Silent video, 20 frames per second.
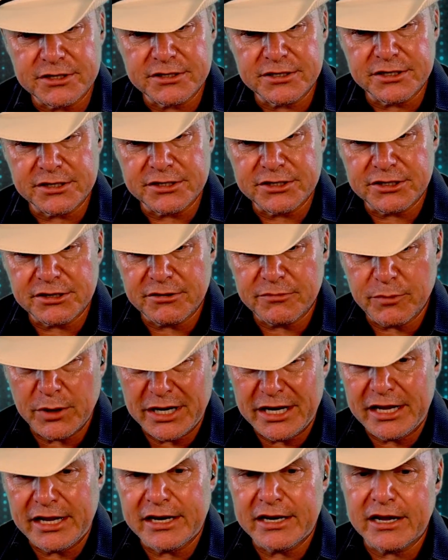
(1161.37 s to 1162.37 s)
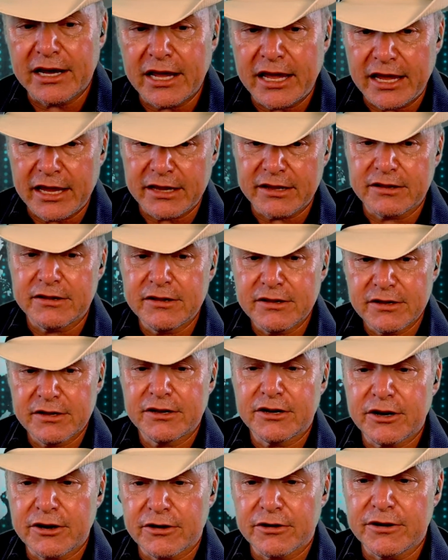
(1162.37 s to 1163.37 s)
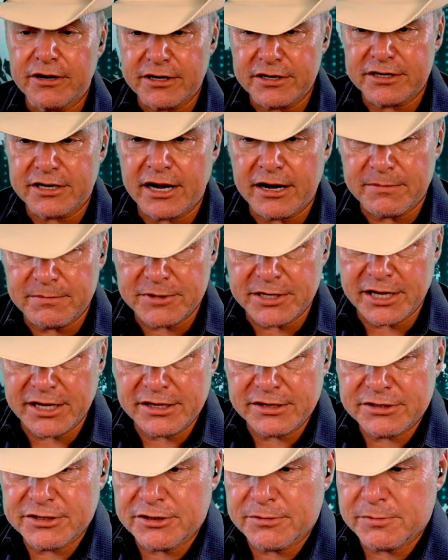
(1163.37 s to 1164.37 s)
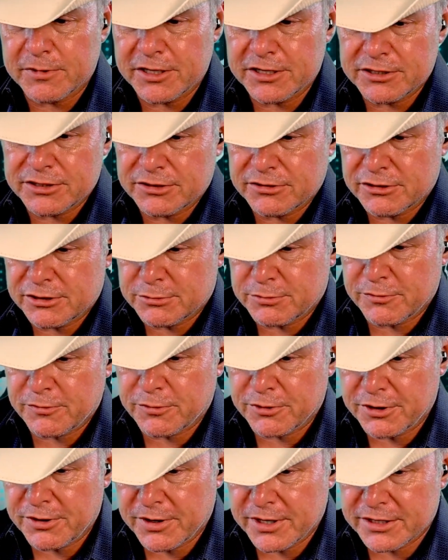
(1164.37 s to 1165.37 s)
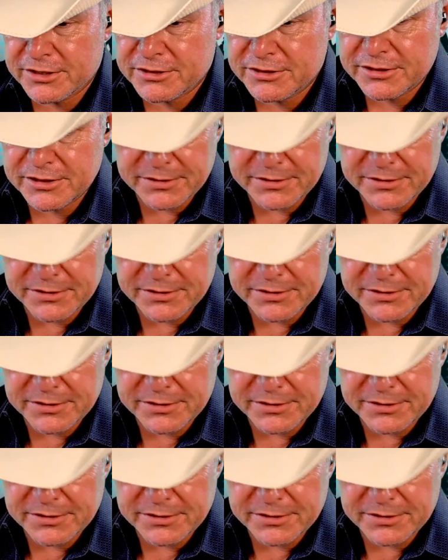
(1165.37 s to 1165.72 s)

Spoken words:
And so we need a current update. So please search before you answer it.